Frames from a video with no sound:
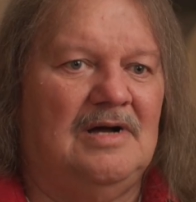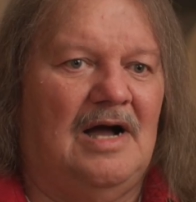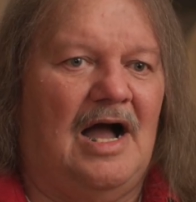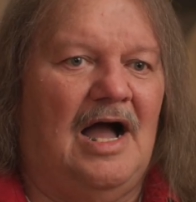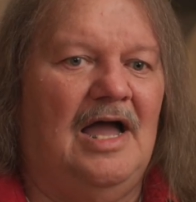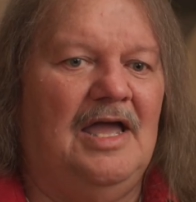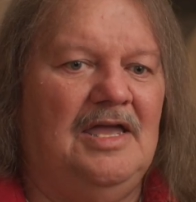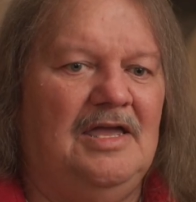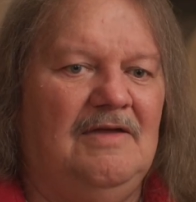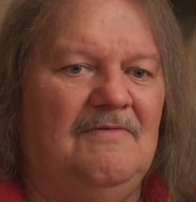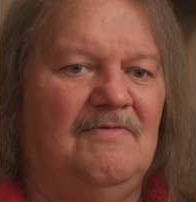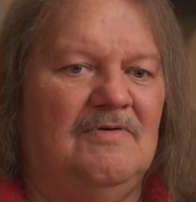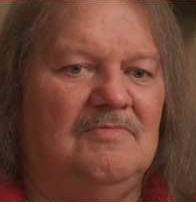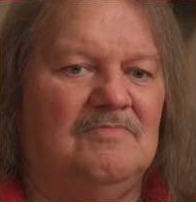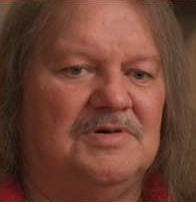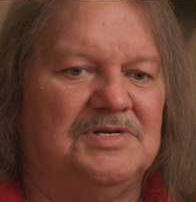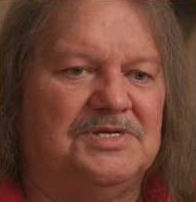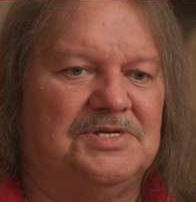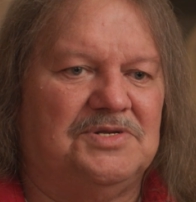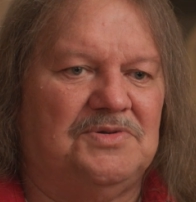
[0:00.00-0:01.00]
I even
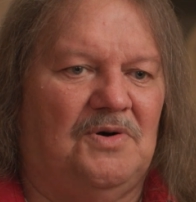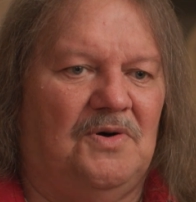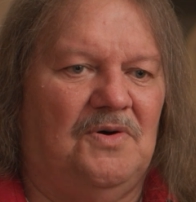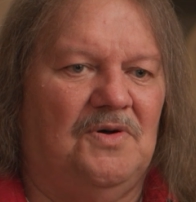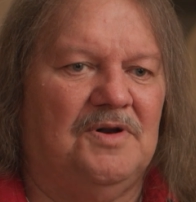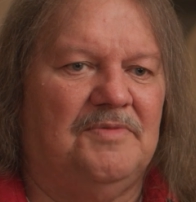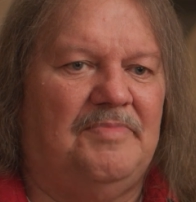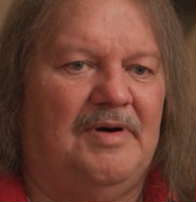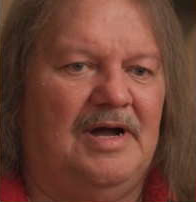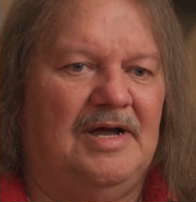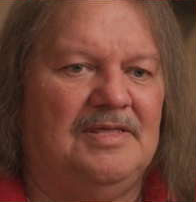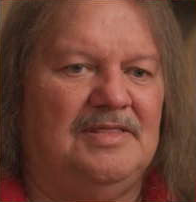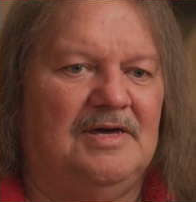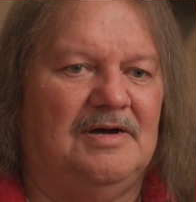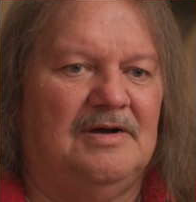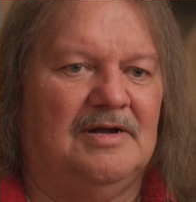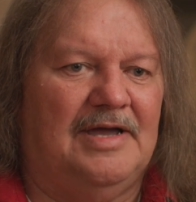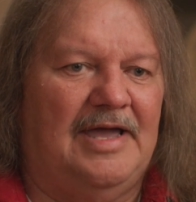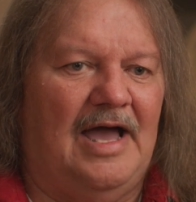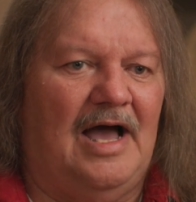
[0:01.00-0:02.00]
was told by
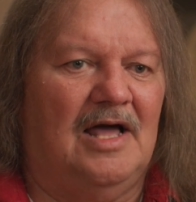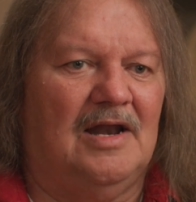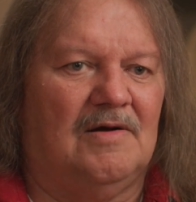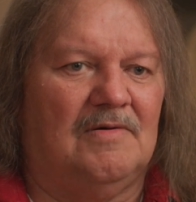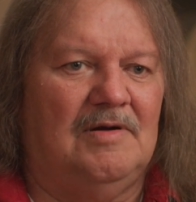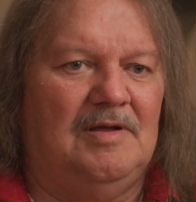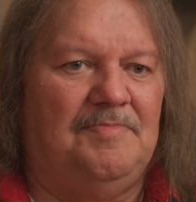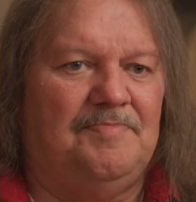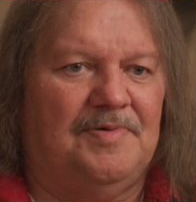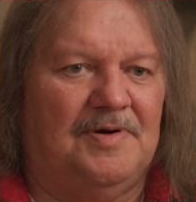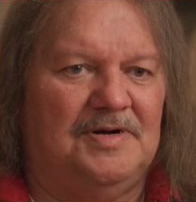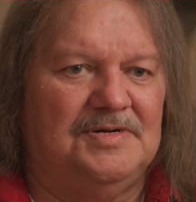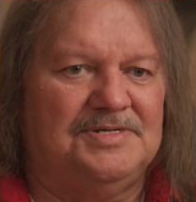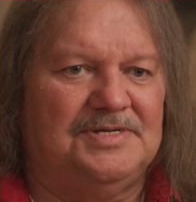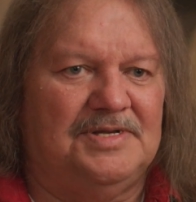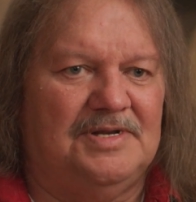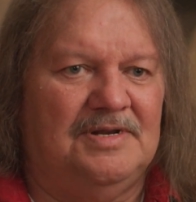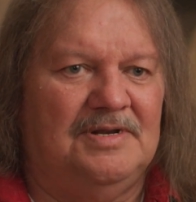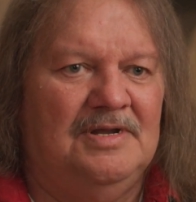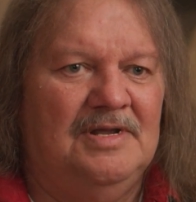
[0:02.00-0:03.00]
the gallery
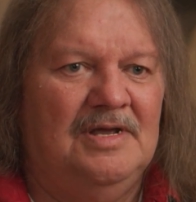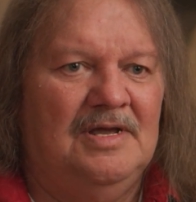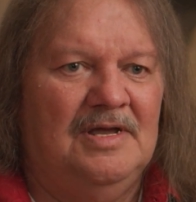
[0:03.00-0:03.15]
person